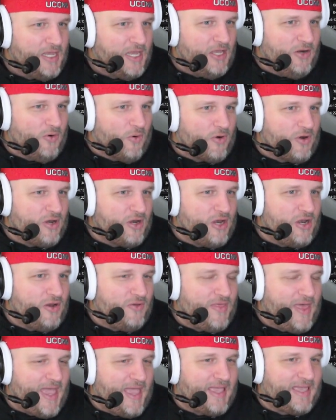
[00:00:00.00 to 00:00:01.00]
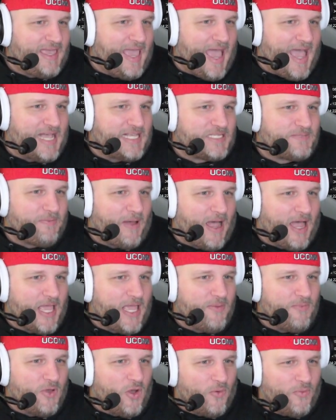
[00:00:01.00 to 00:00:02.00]
In order to do that, gasp, I
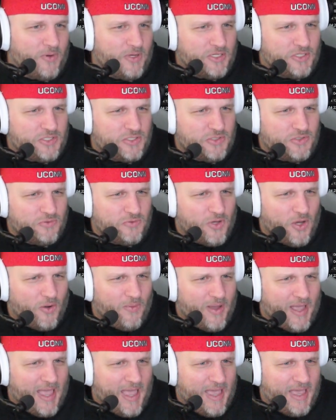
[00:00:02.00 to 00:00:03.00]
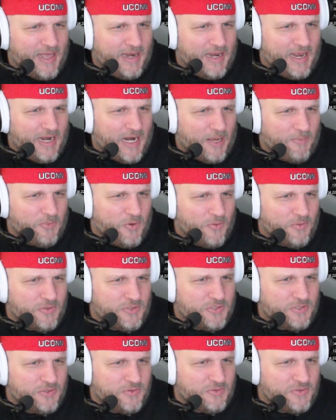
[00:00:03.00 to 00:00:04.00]
am going to go ahead and I'm going
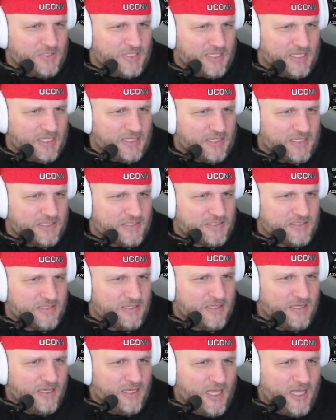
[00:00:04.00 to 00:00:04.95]
to delete this.